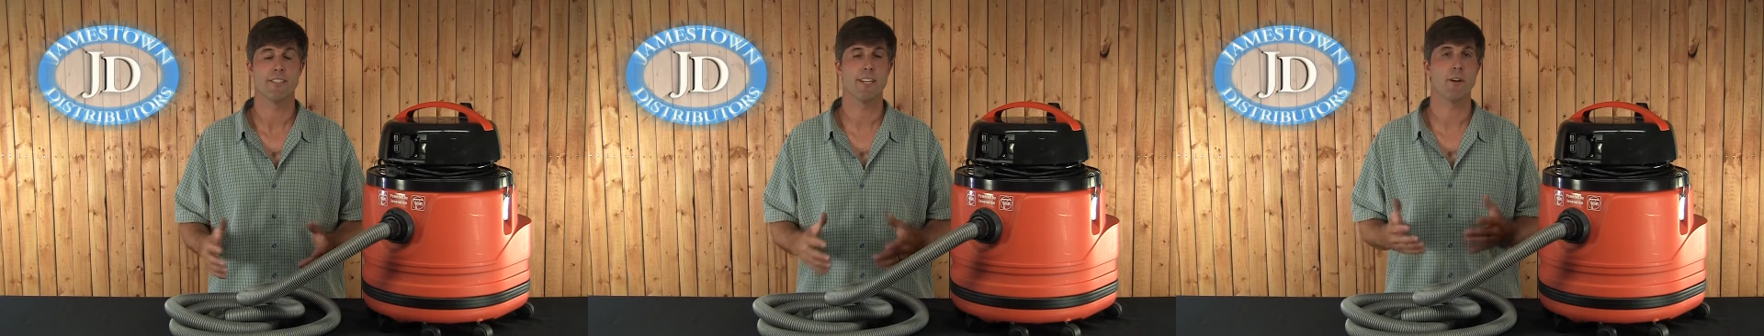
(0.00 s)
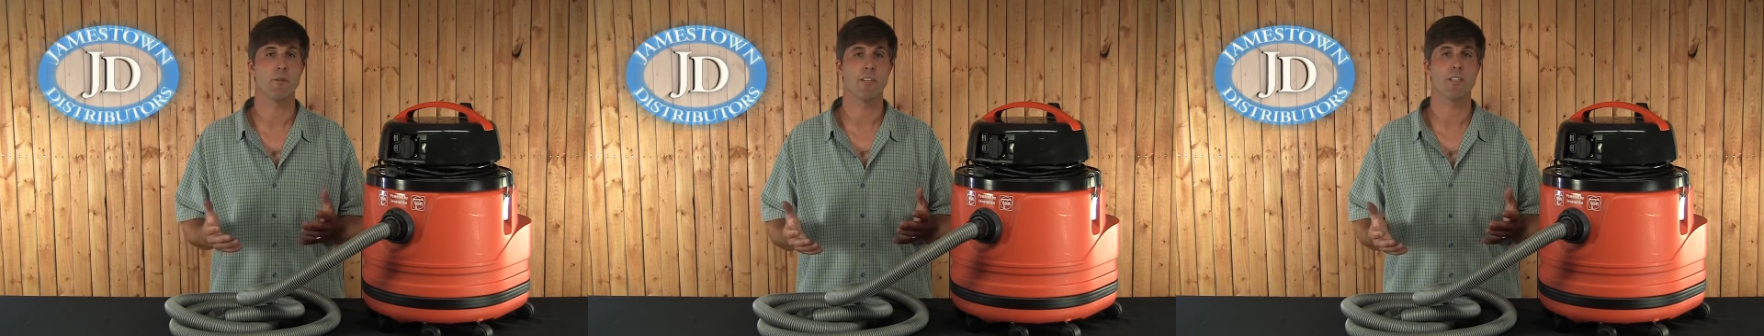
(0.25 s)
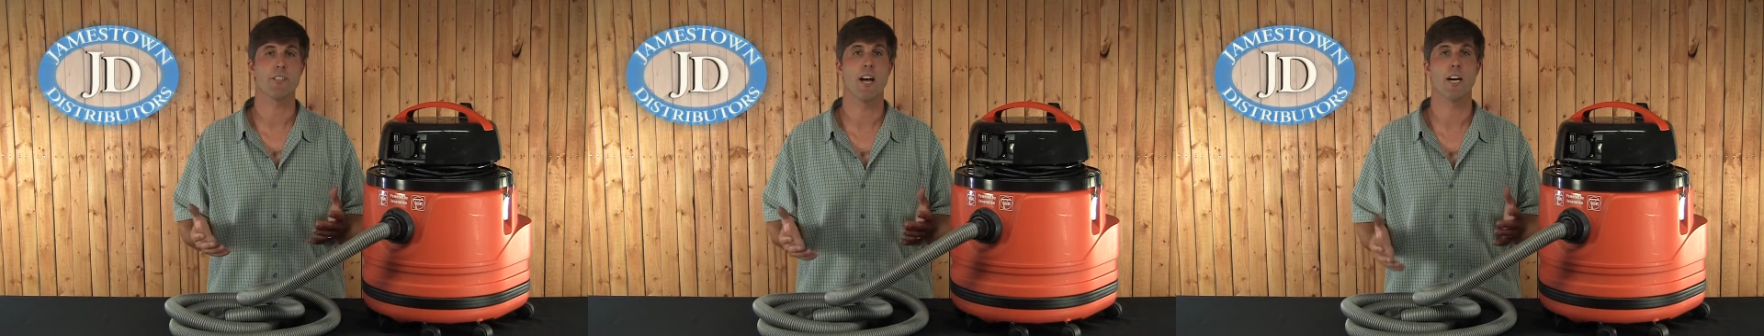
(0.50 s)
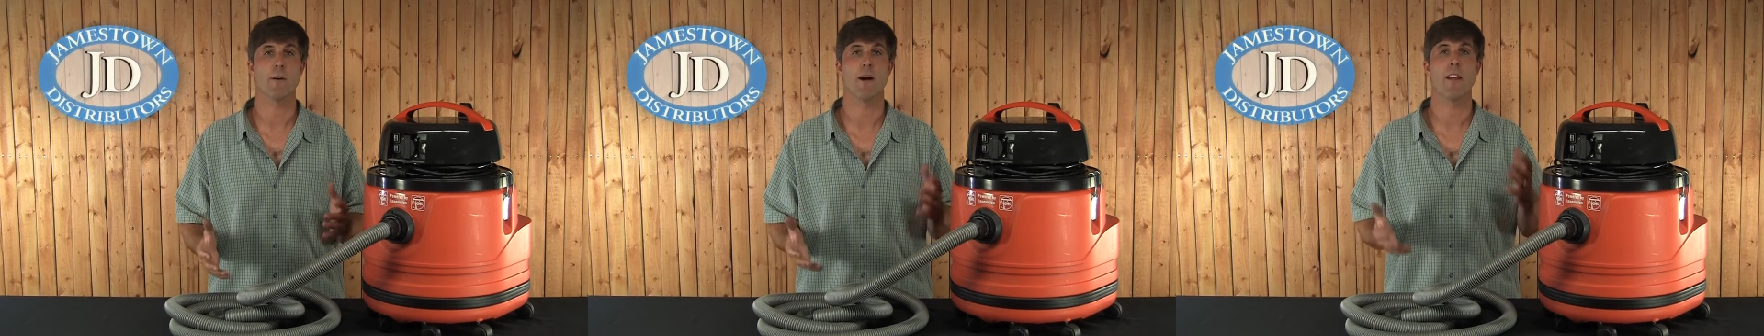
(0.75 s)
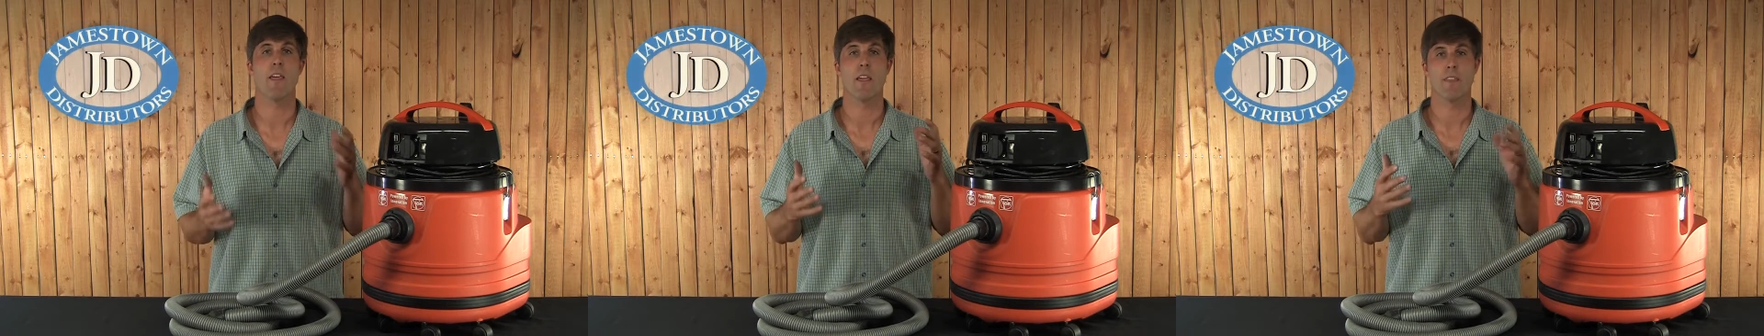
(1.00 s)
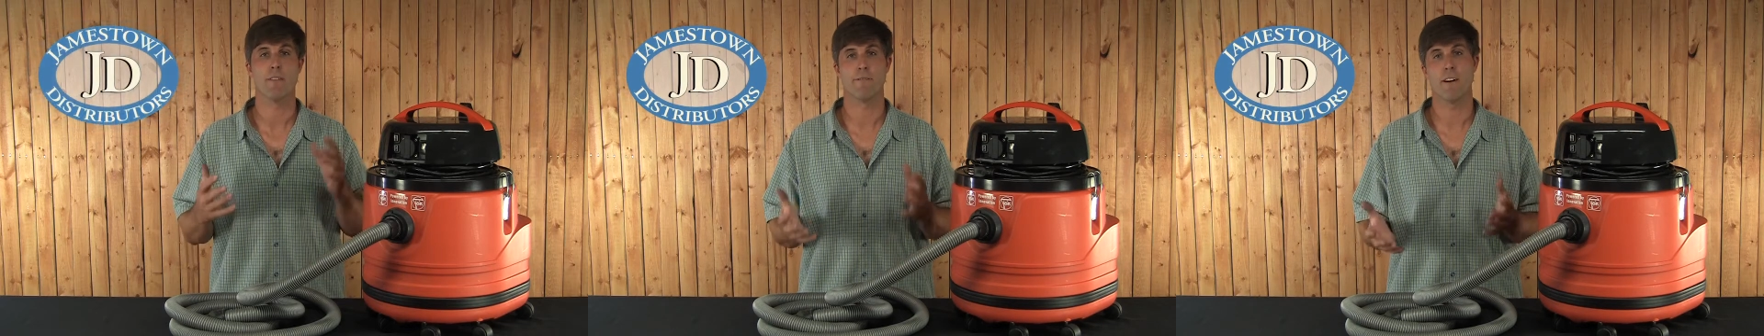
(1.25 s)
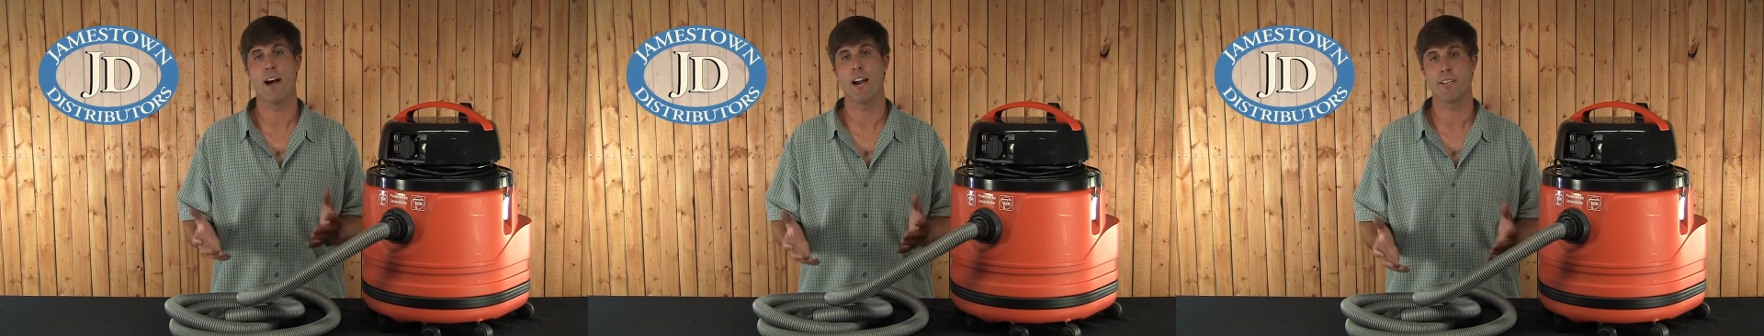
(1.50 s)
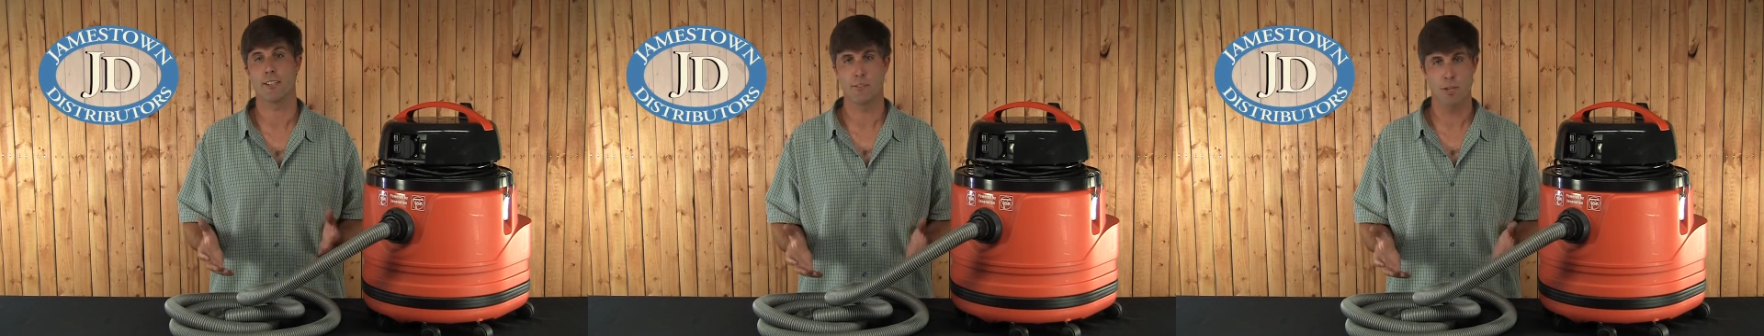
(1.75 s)
Today we're going to talk about the
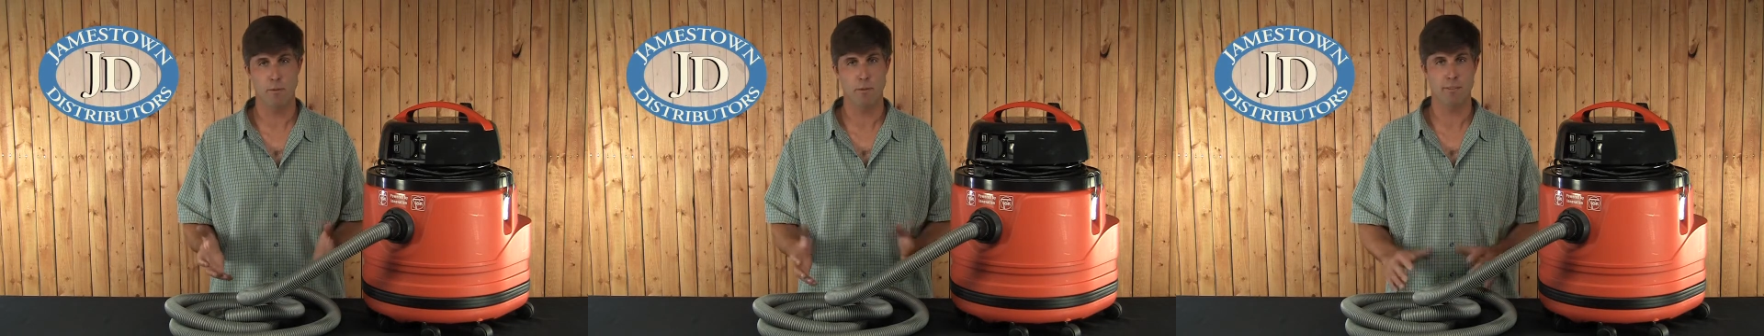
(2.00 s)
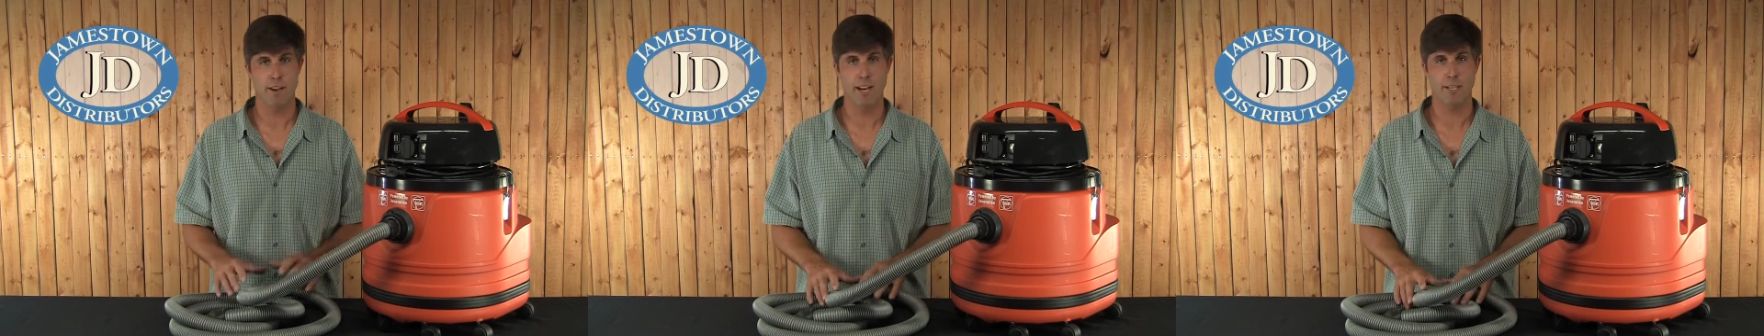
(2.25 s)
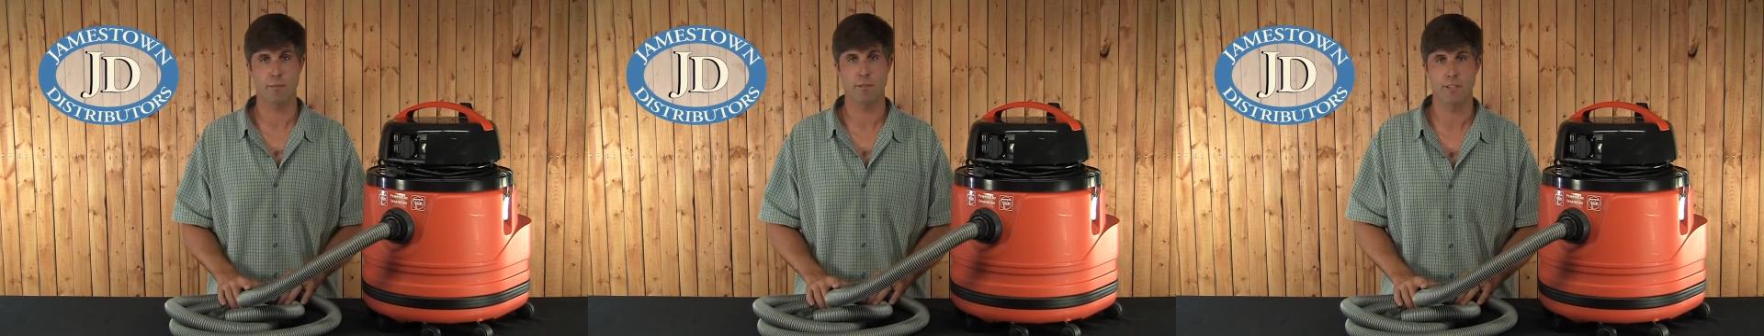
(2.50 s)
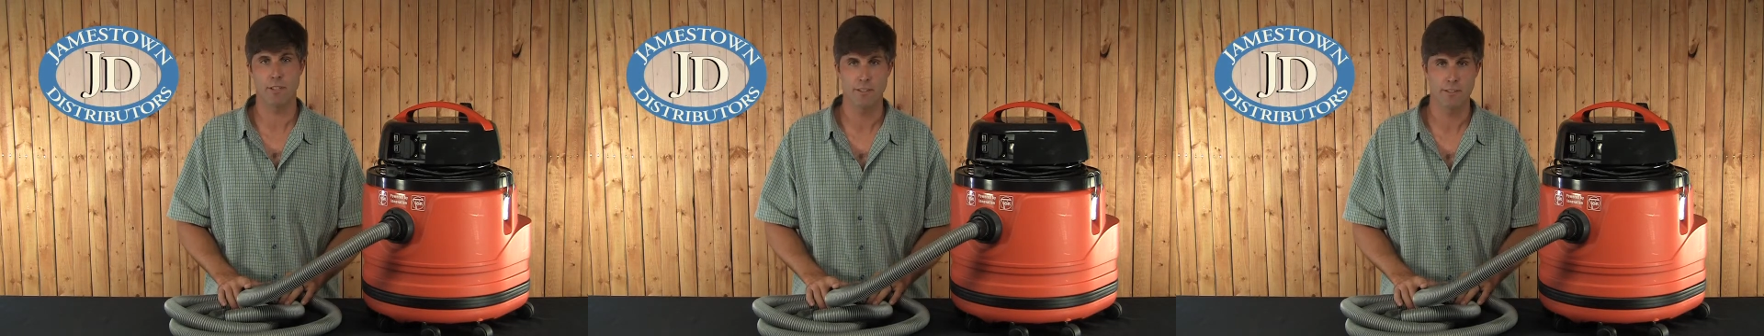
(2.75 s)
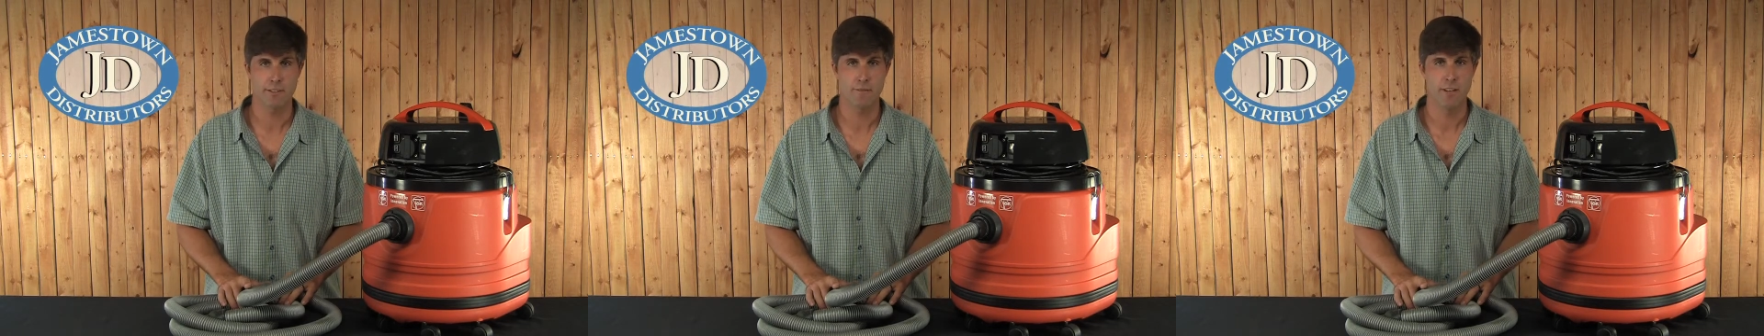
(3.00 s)
Fein Turbo vacuum cleaners.